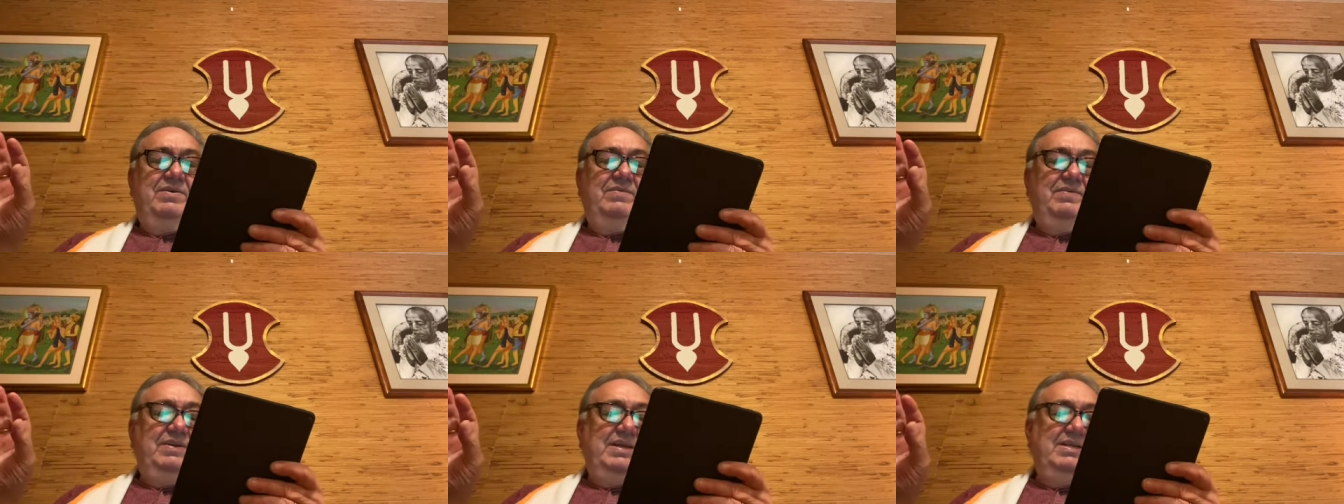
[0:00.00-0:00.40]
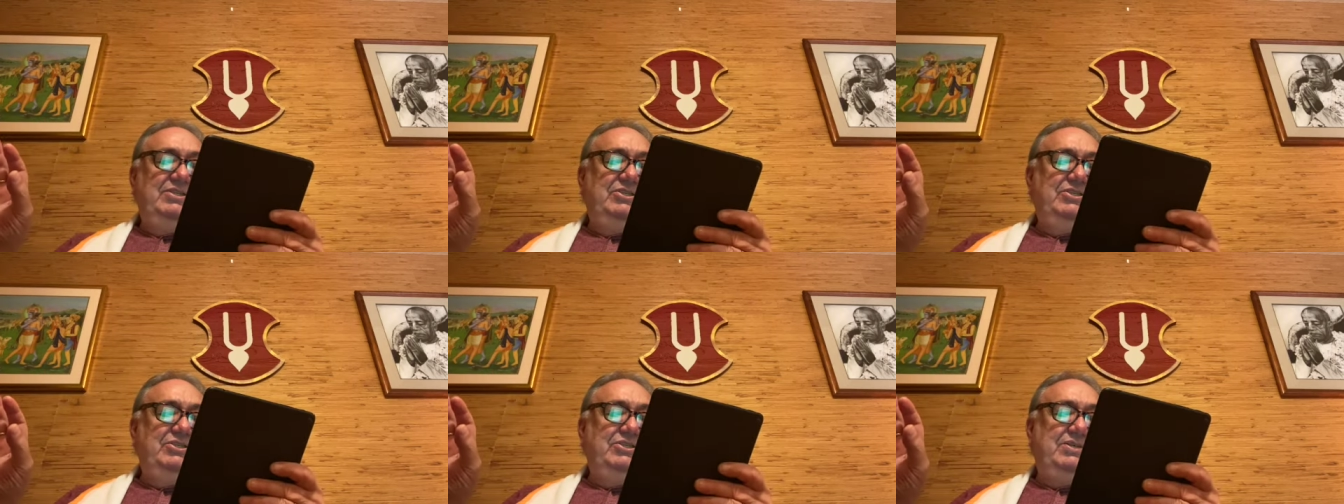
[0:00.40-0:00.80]

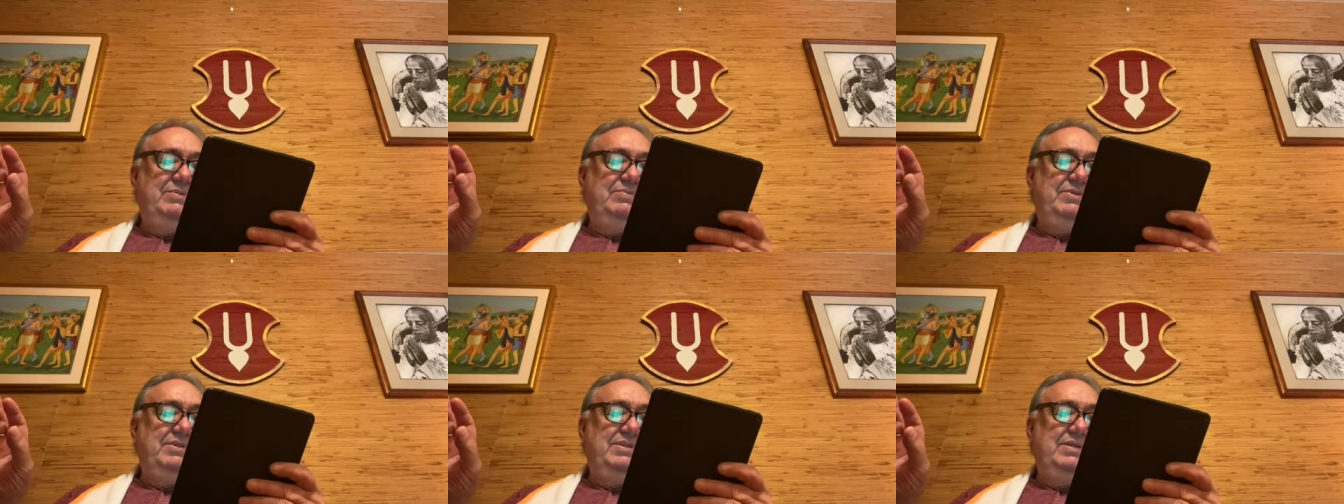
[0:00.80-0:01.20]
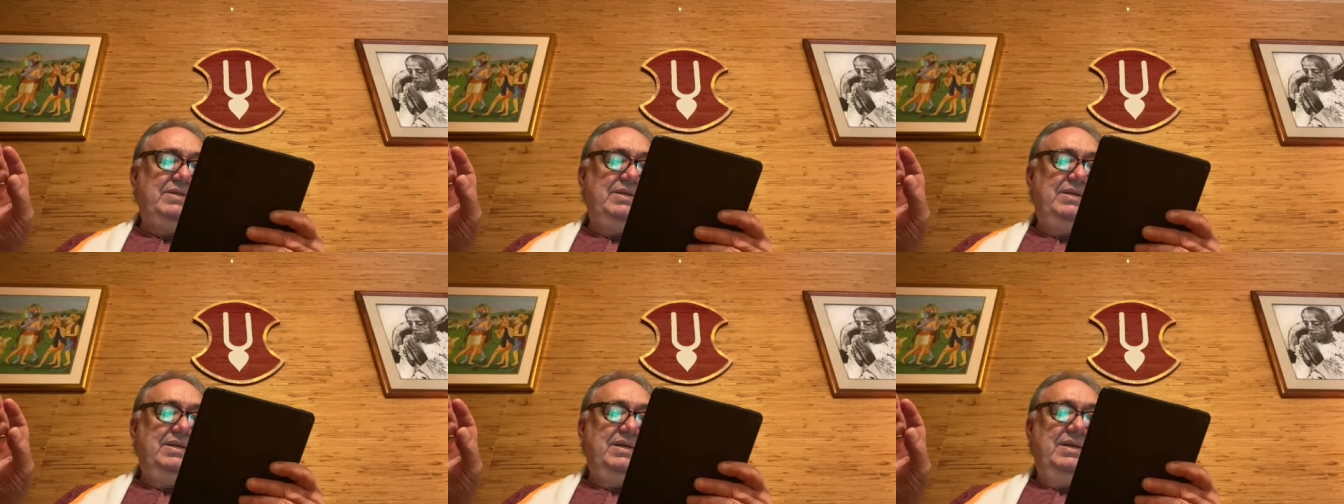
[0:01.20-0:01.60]
relationships.
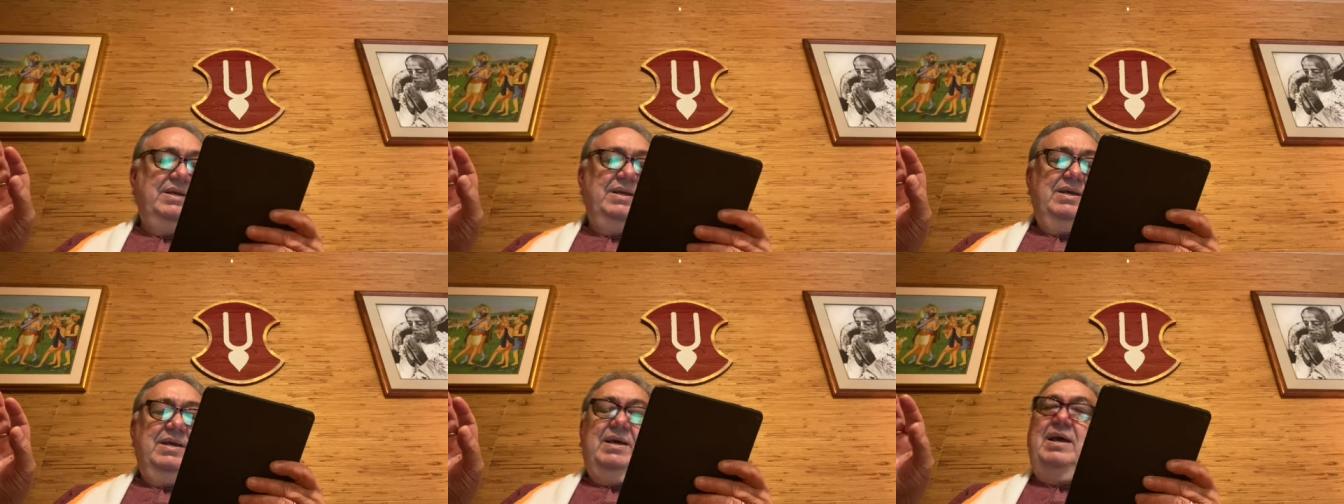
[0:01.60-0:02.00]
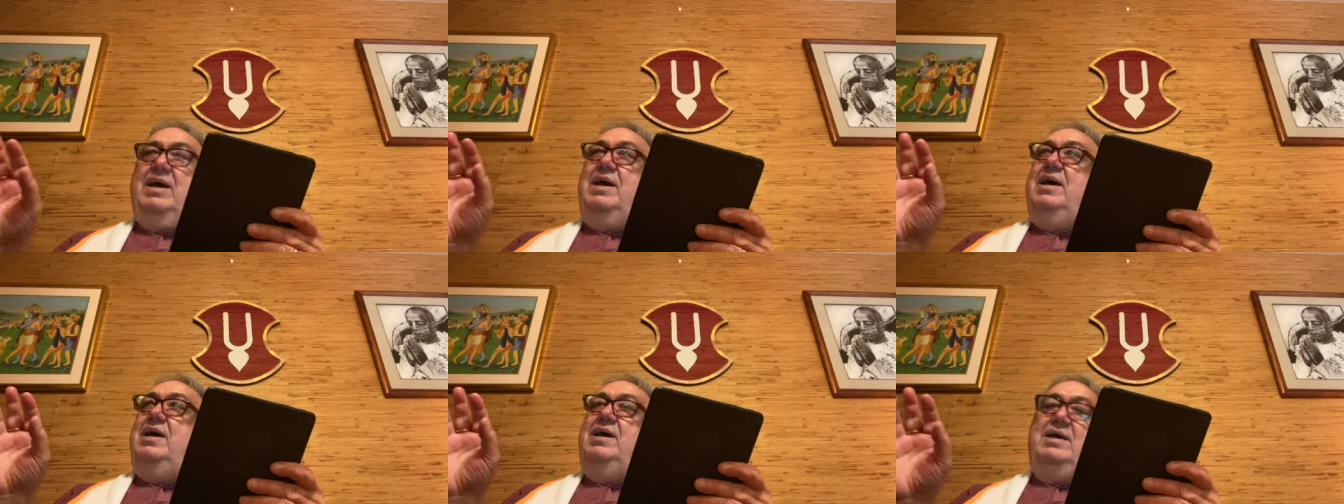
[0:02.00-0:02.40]

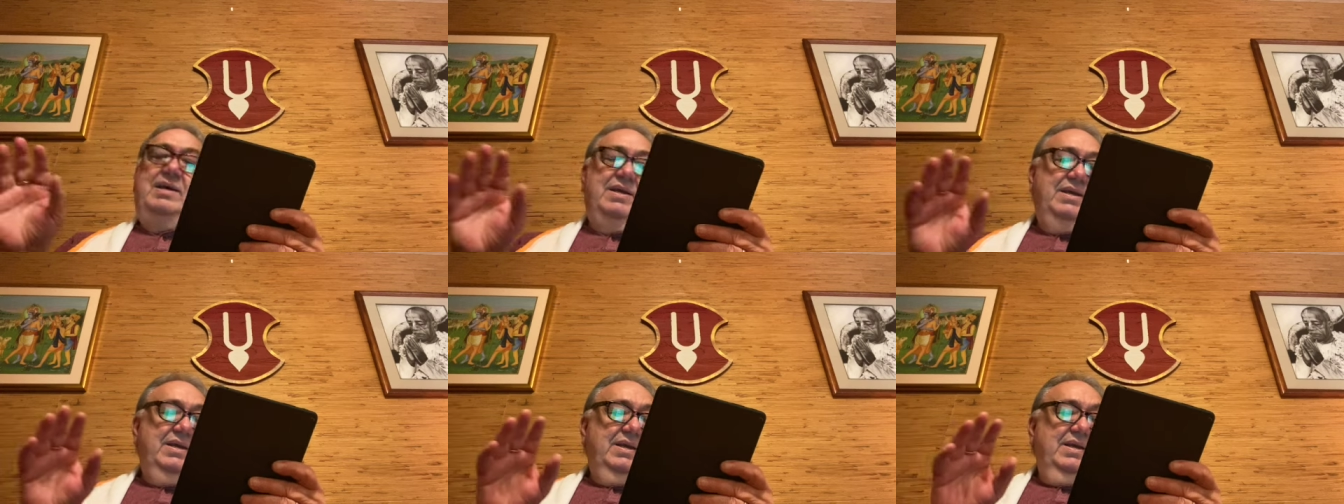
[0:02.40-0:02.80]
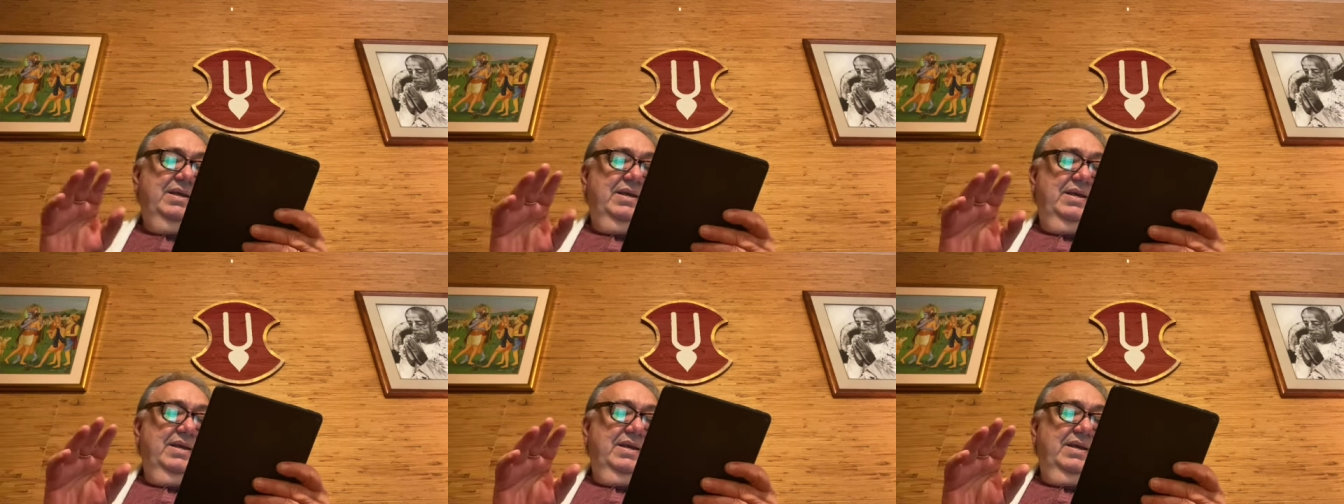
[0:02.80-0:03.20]
Uh,
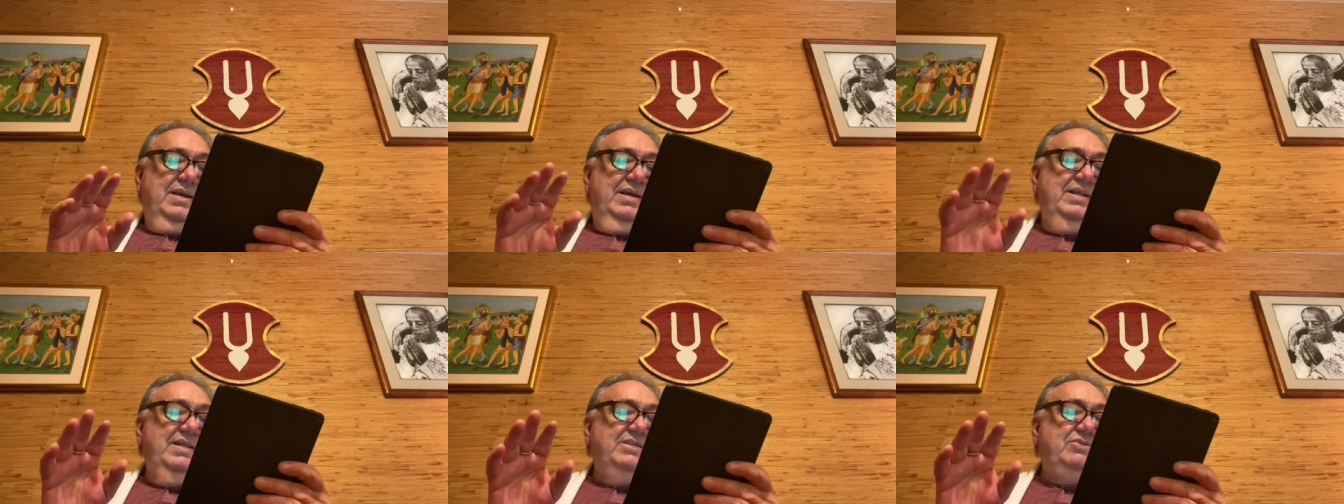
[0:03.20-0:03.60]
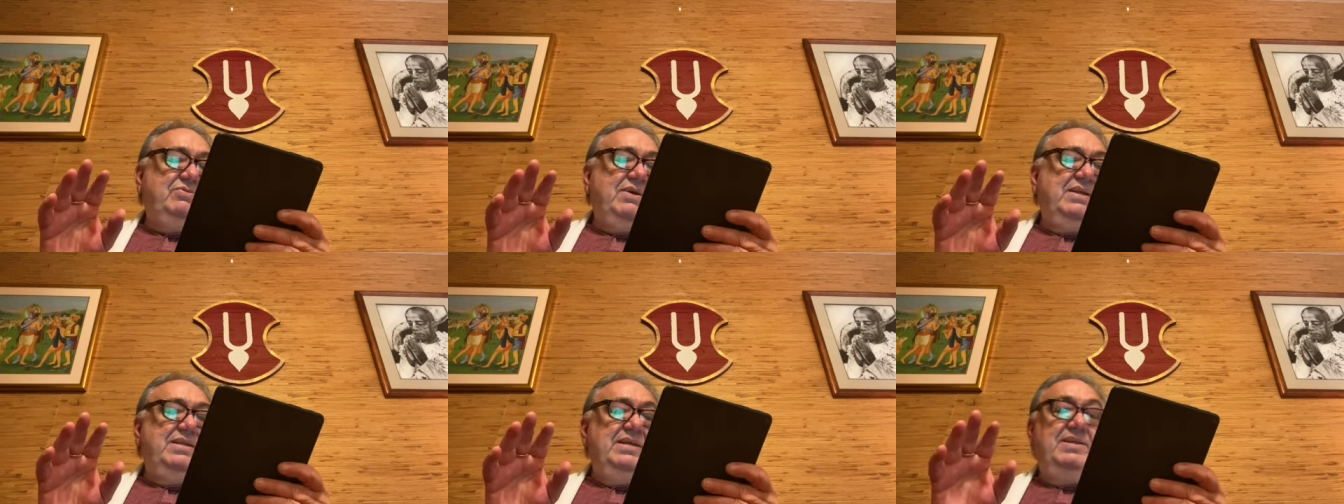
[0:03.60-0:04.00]
in this
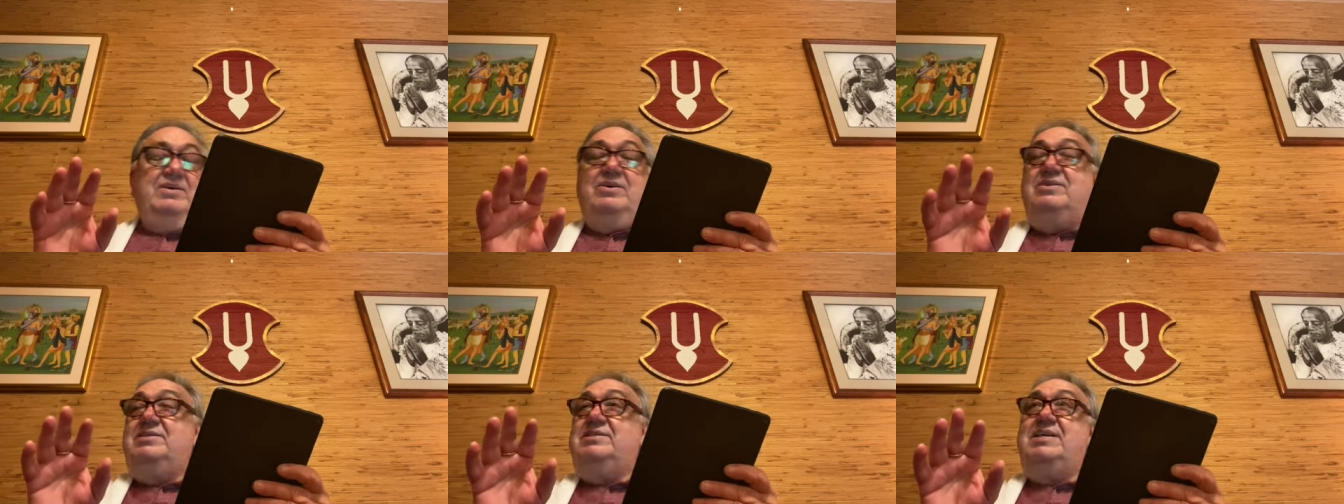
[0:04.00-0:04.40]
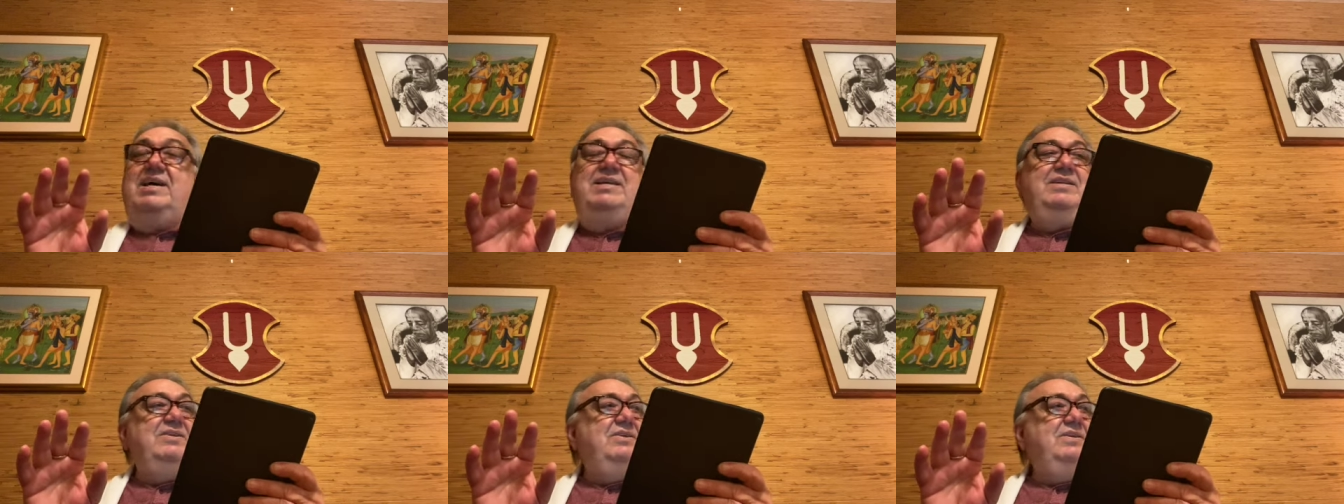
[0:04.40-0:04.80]
rati, there are
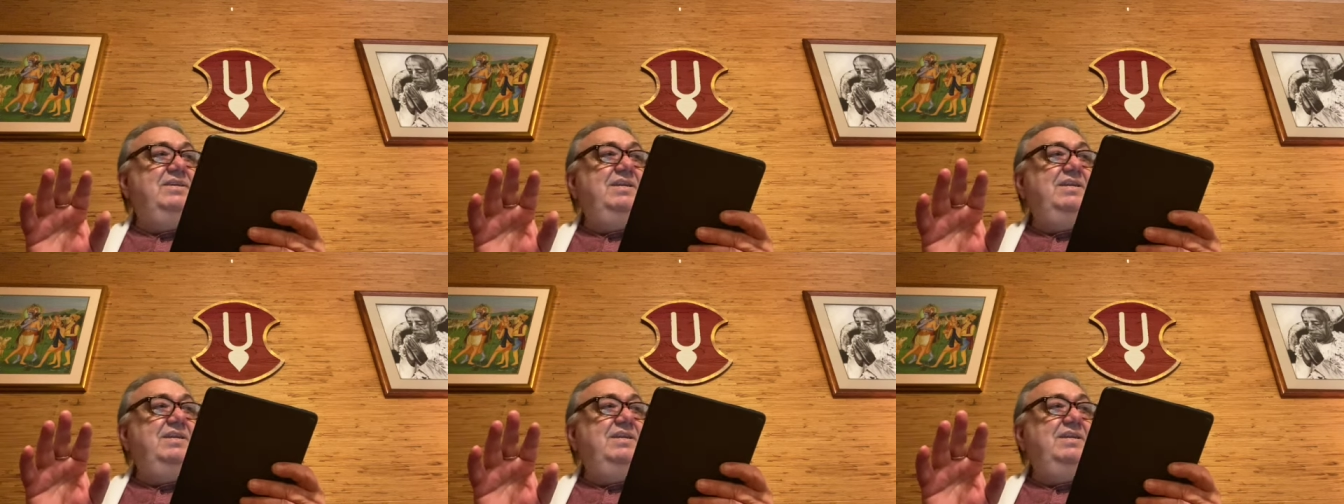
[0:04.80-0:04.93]
sidelong